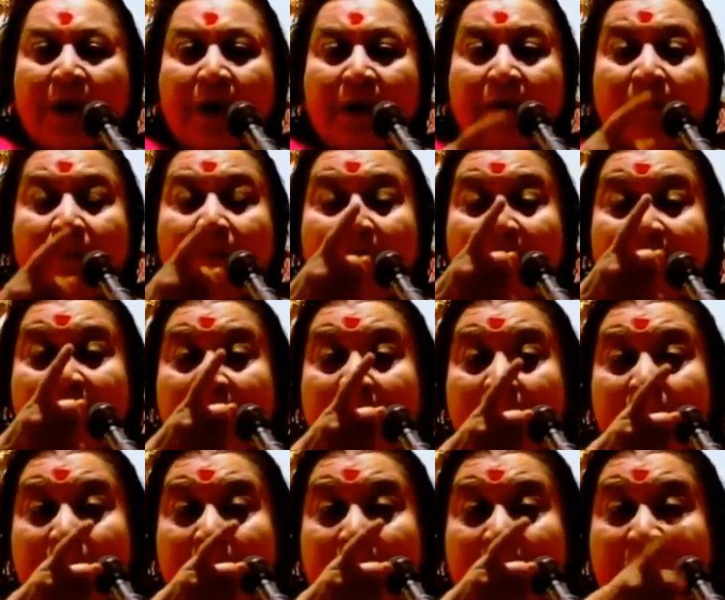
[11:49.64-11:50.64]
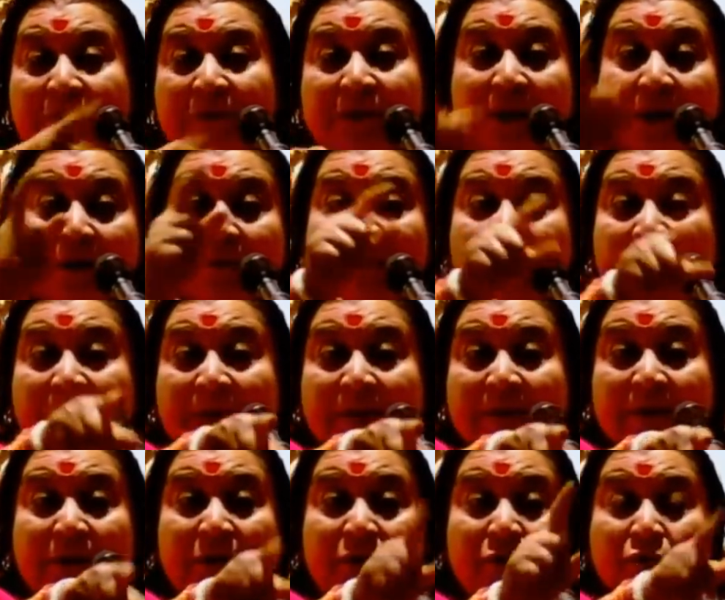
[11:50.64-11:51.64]
And the wisdom itself that
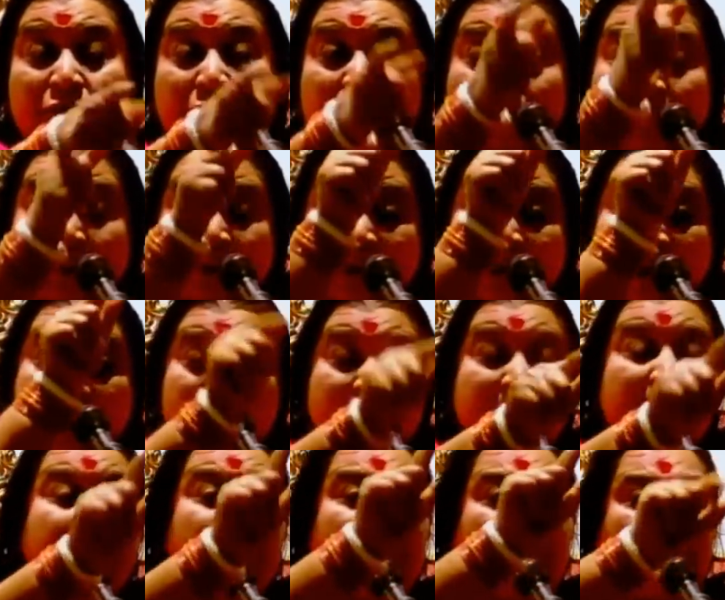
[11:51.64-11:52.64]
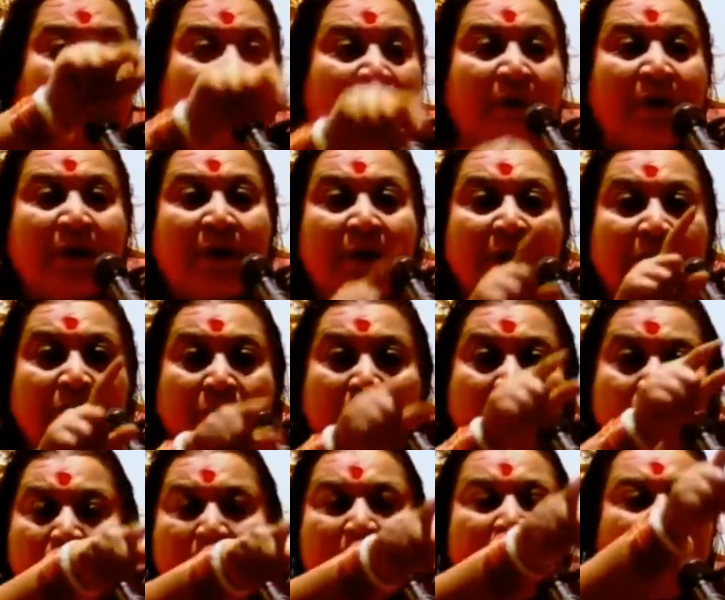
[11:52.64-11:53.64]
is in you is active. It
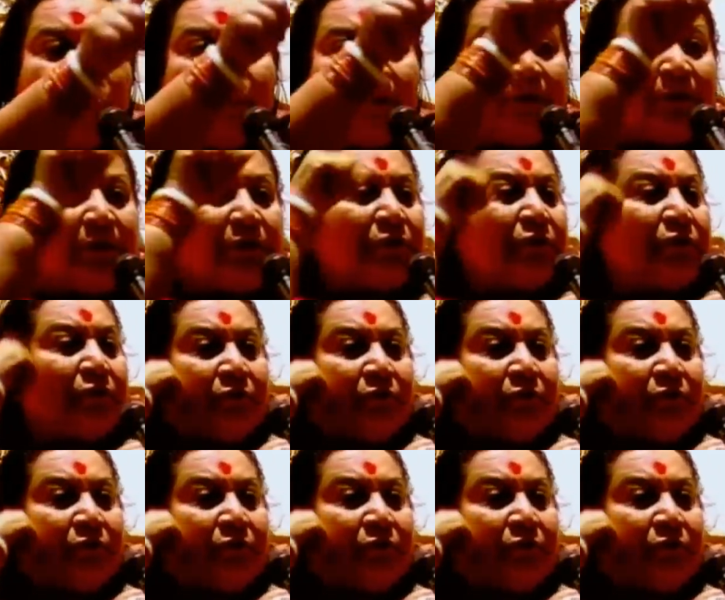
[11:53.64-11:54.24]
will work.